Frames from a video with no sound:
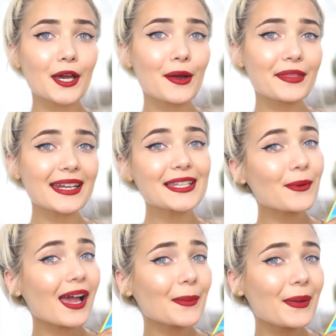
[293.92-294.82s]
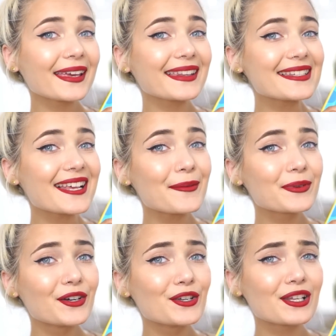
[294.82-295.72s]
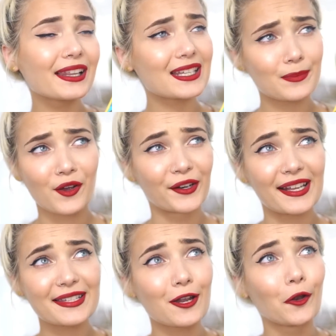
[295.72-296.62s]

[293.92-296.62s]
So that is why I picked these up, because let's be honest,